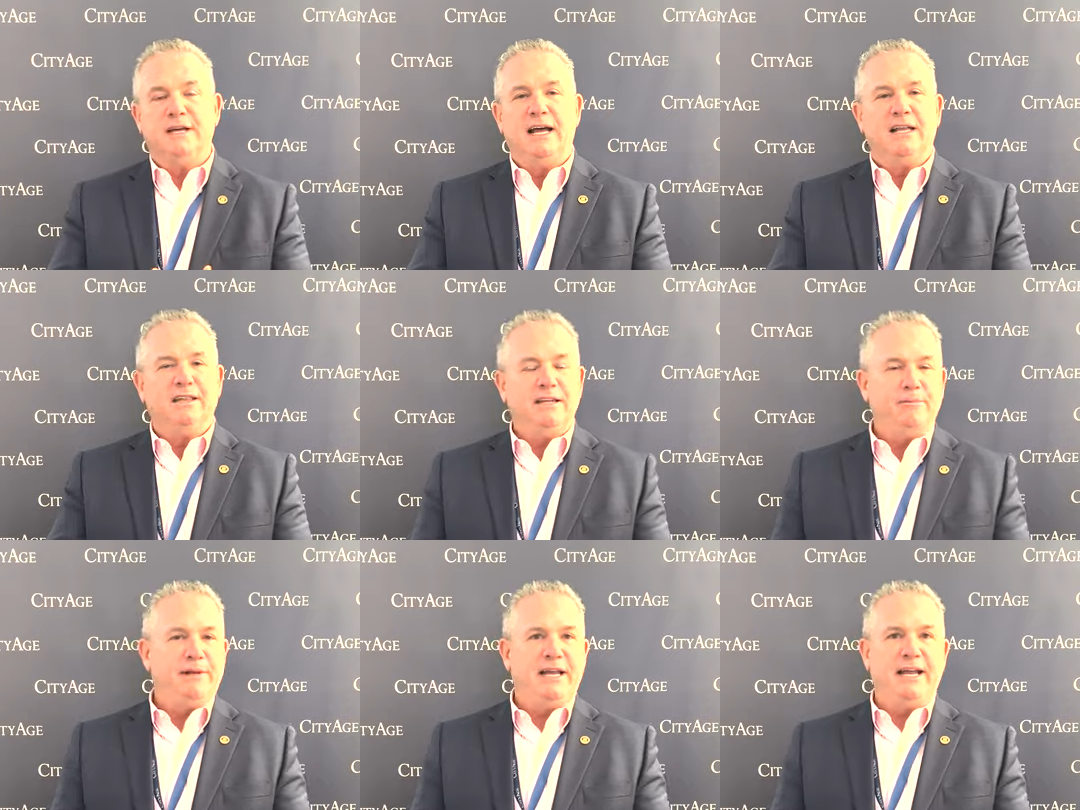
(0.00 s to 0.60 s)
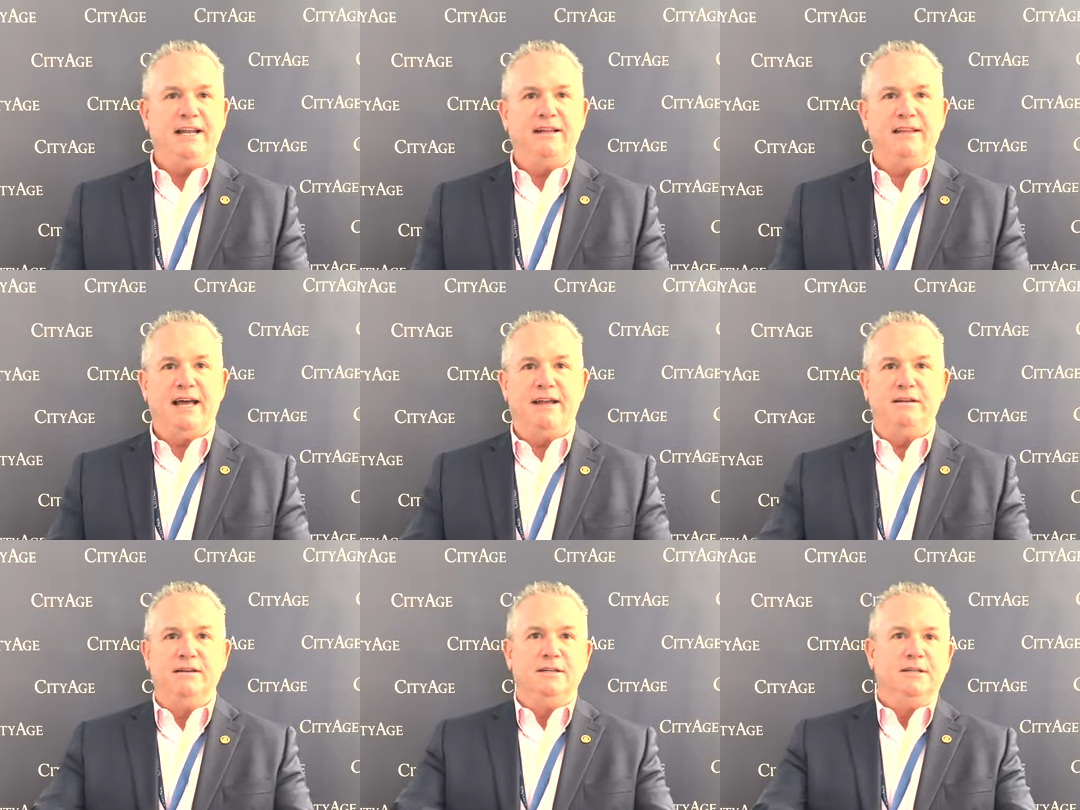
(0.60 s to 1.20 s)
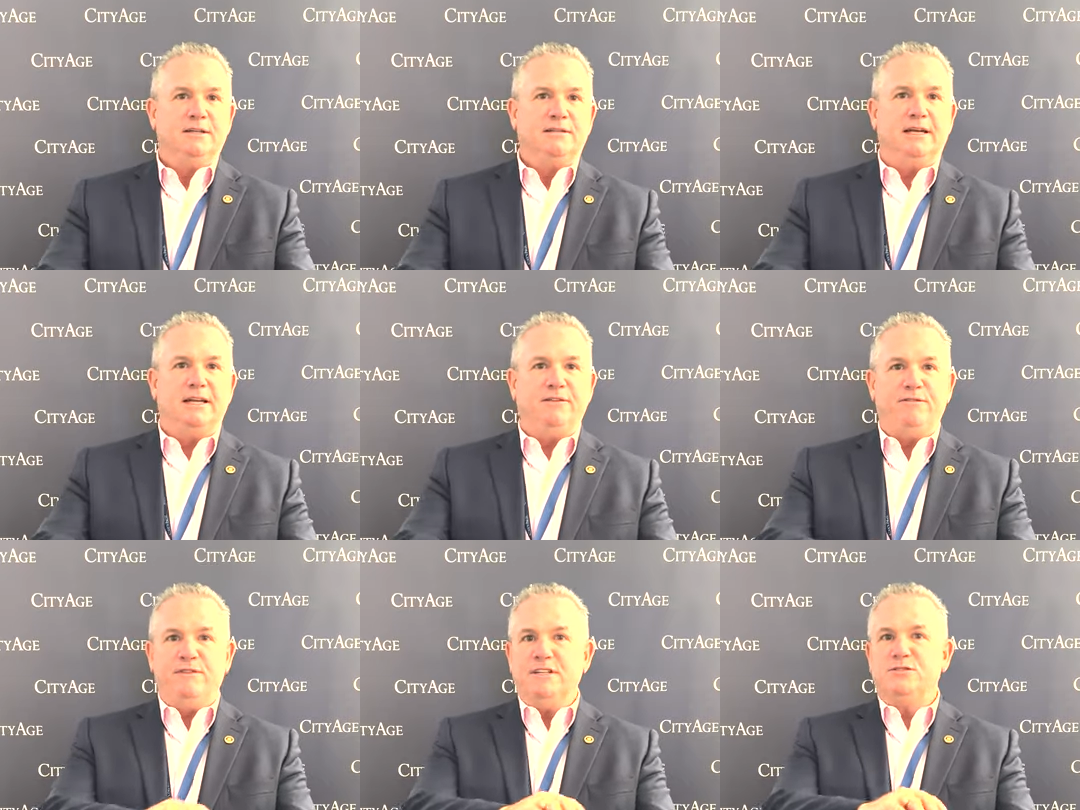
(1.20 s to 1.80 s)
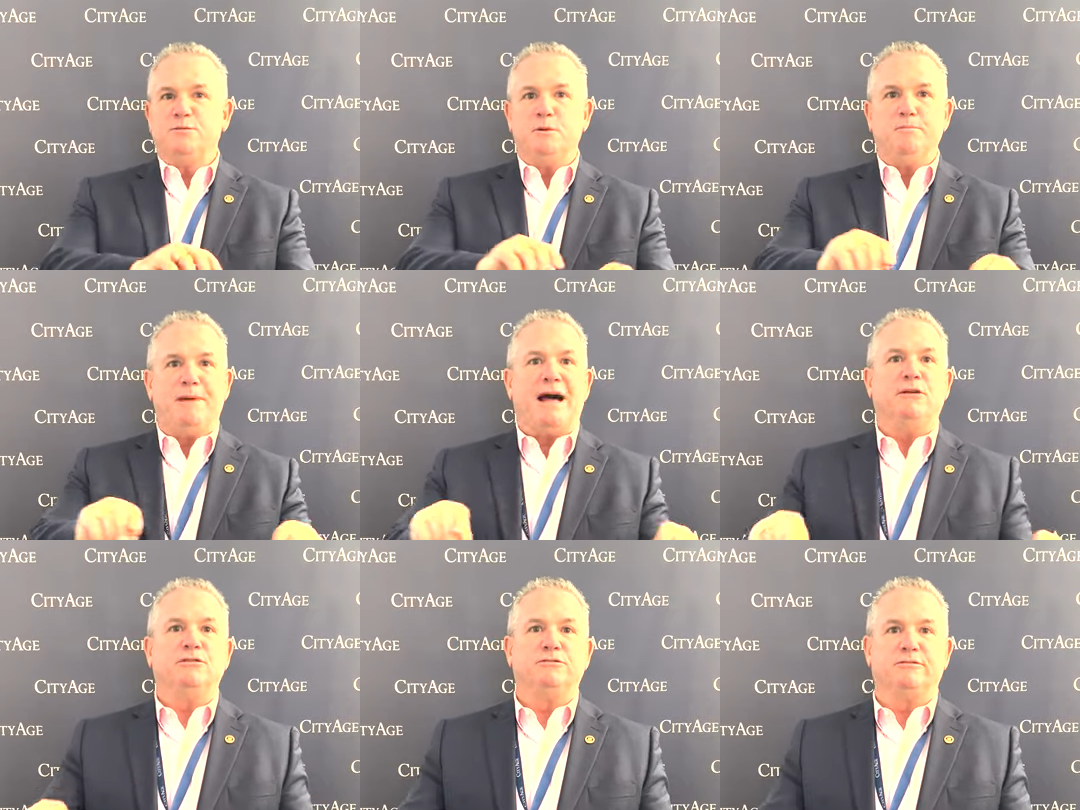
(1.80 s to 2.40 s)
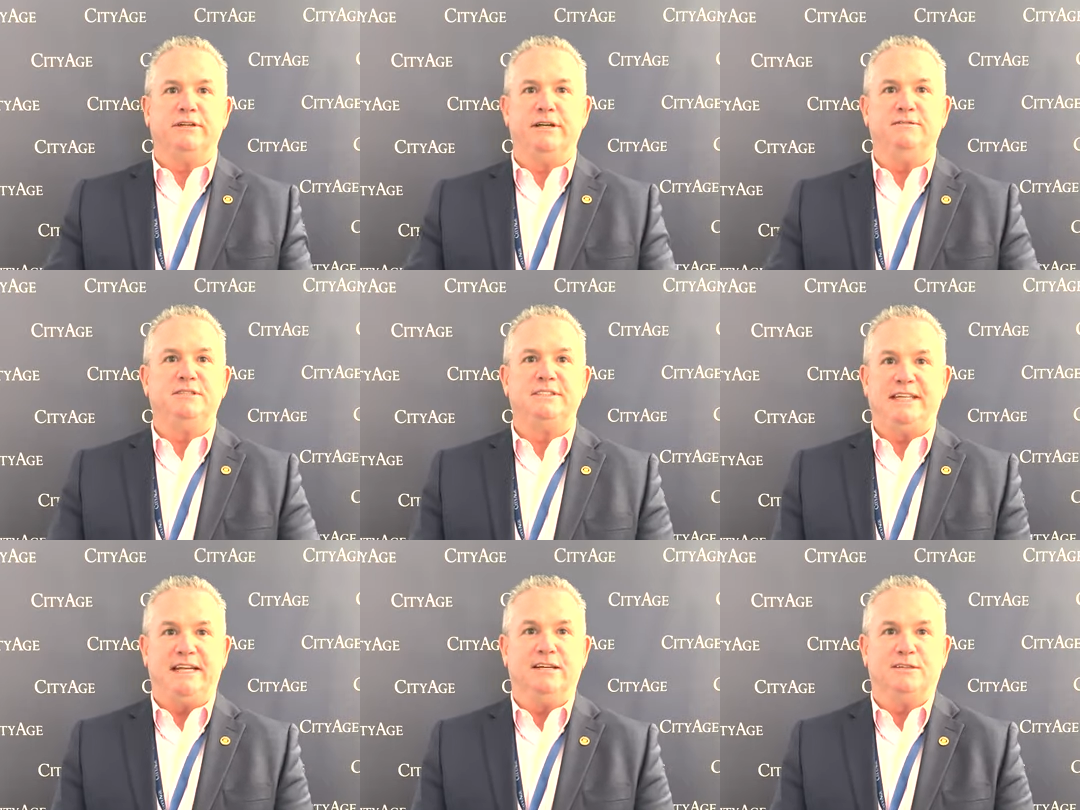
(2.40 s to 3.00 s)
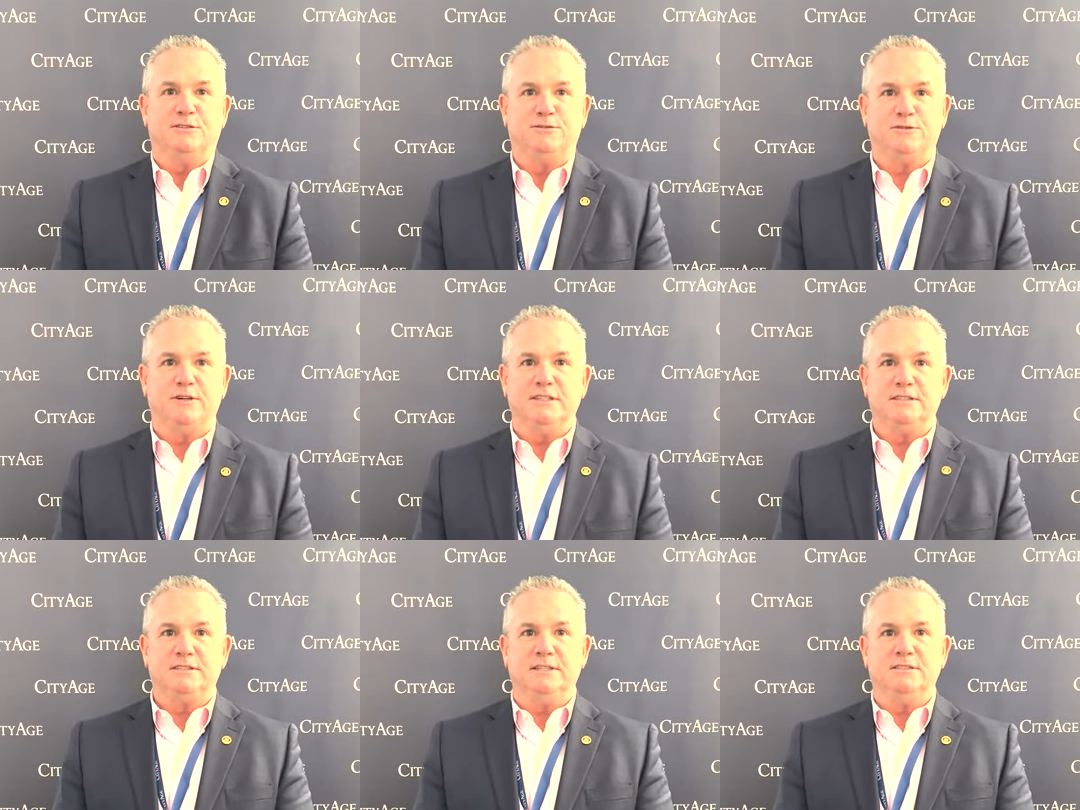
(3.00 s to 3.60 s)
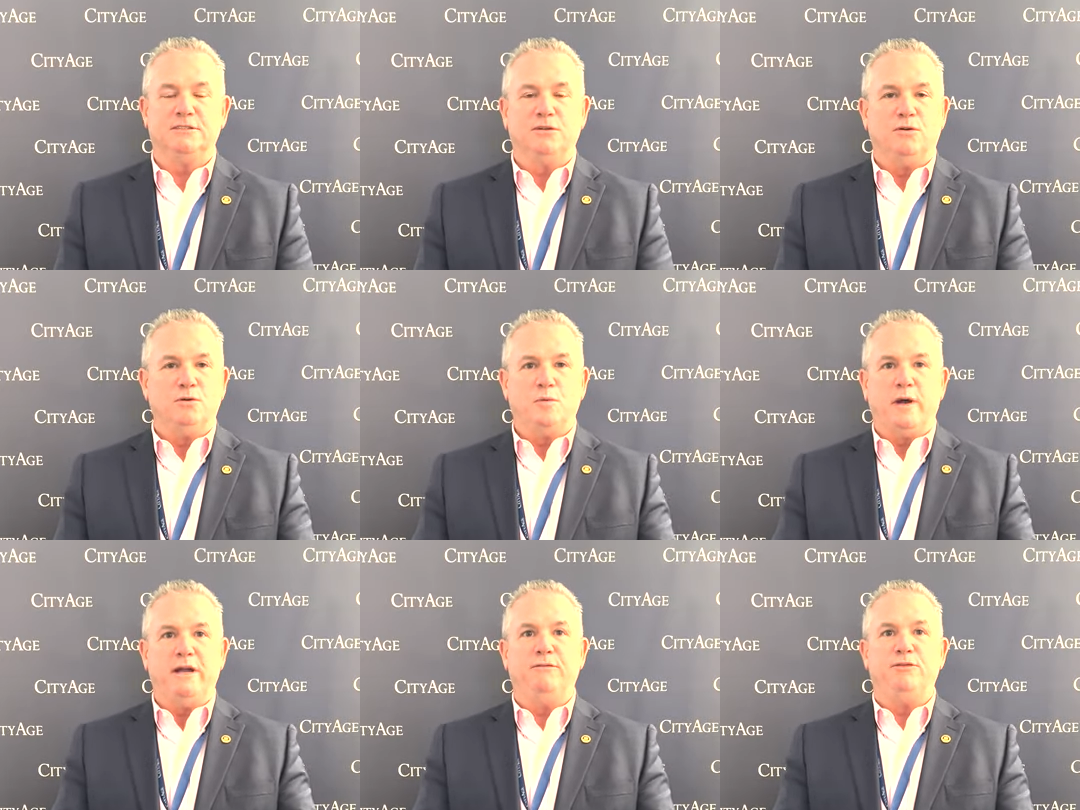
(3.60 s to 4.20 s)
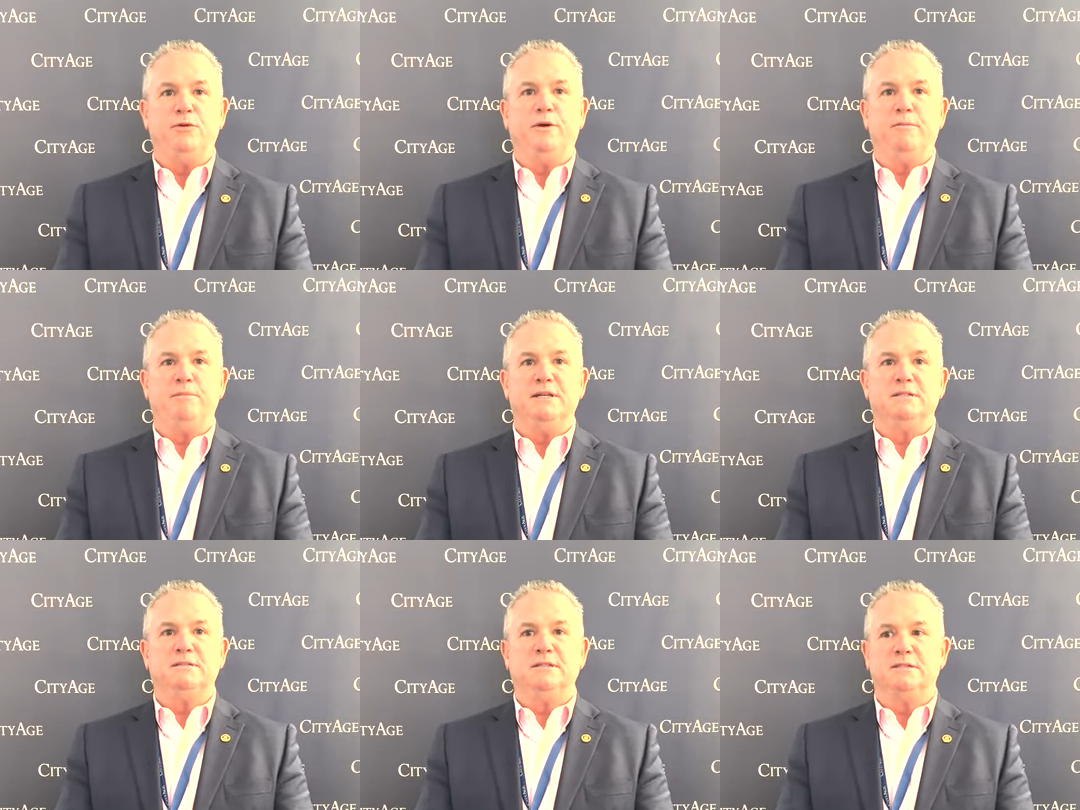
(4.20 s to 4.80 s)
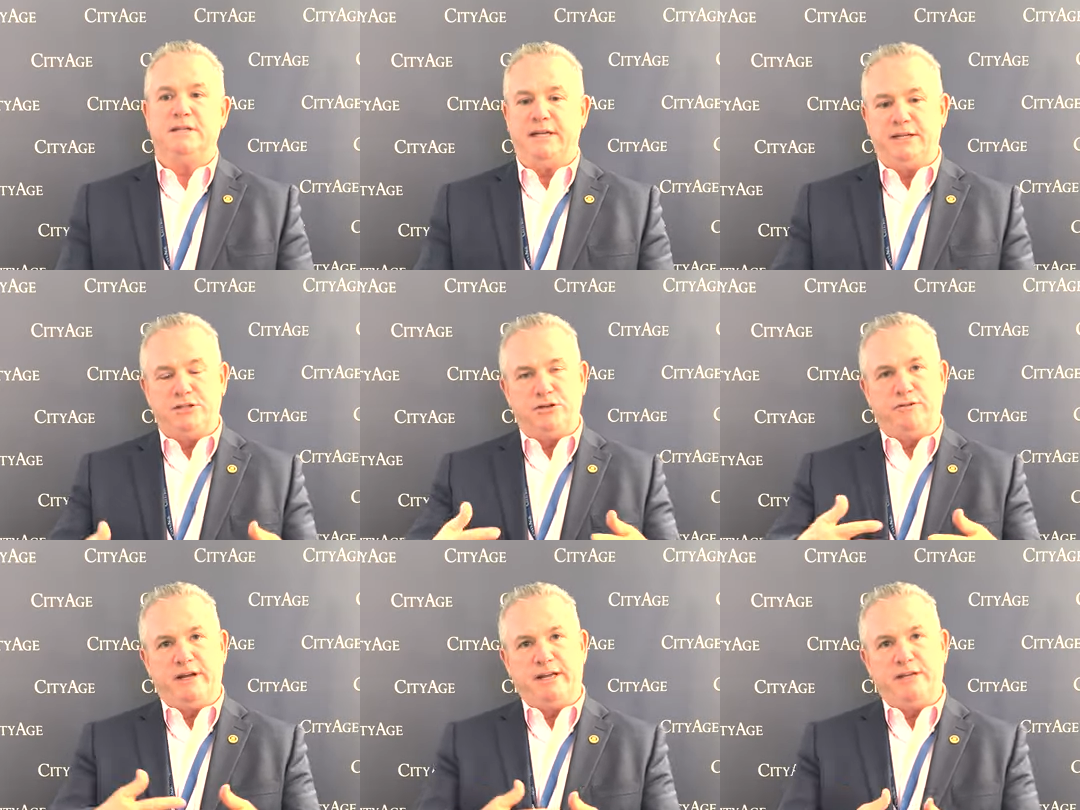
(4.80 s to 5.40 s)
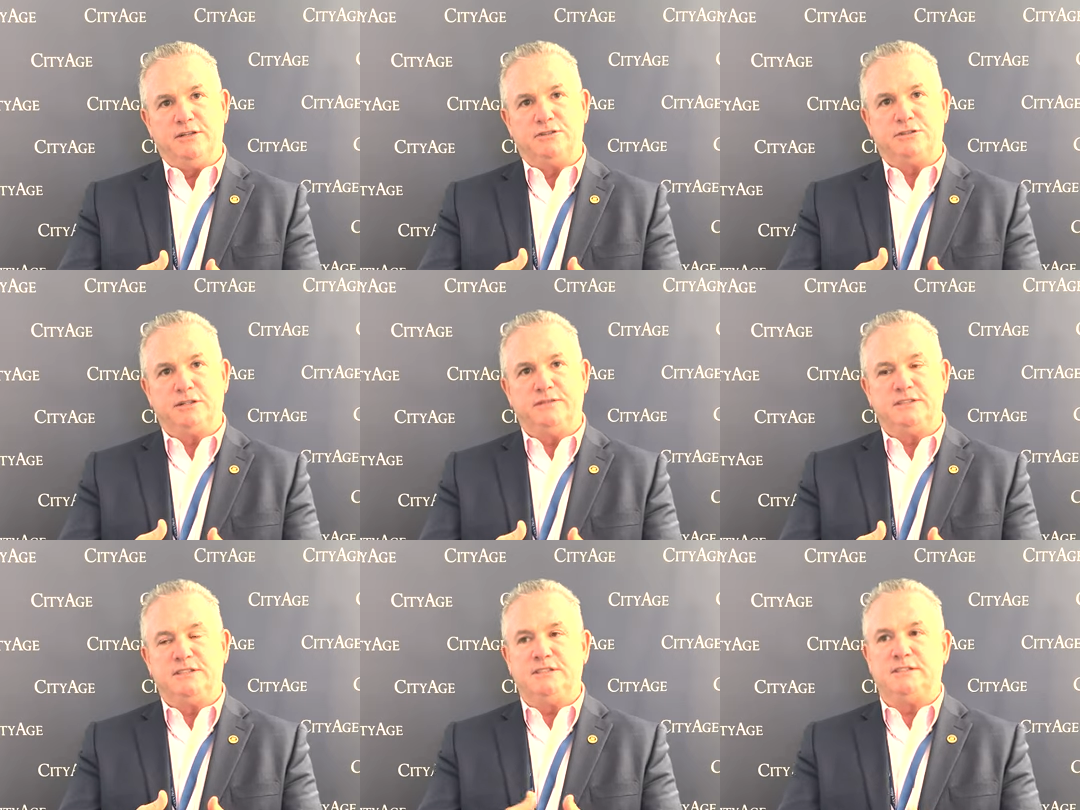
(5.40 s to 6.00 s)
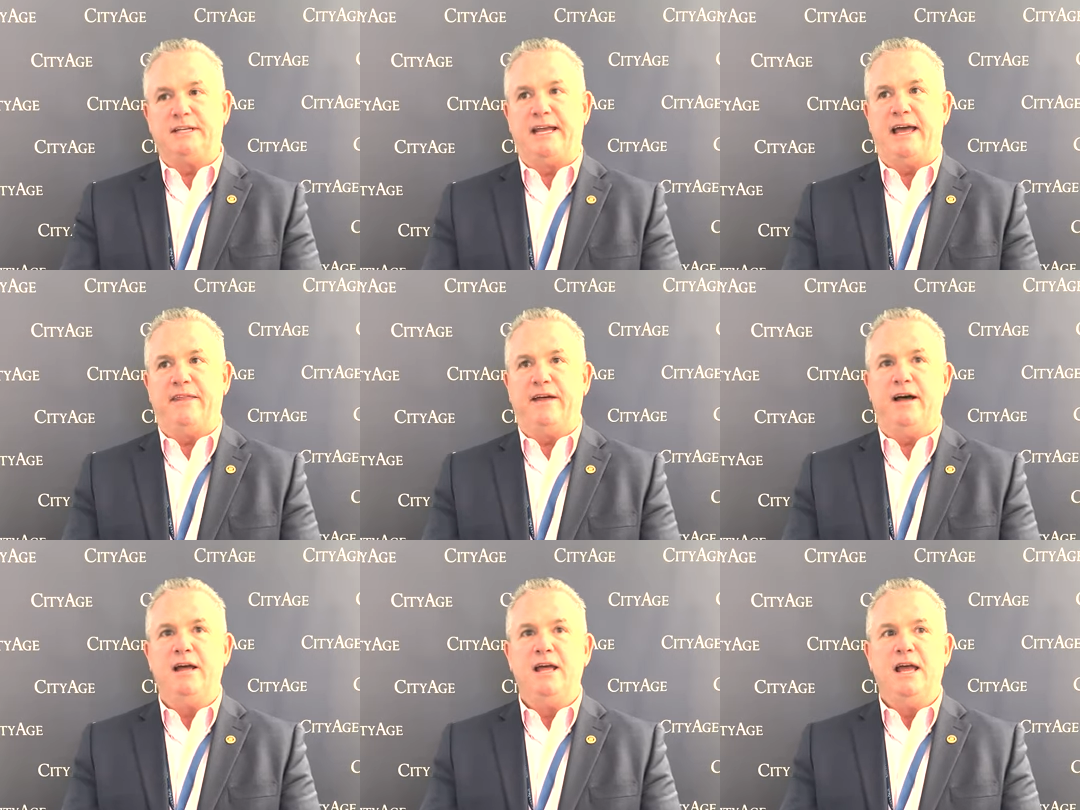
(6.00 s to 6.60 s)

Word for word: eliminating that that invisible boundary of Steeles, for instance, an old way of doing business and integrating the services together.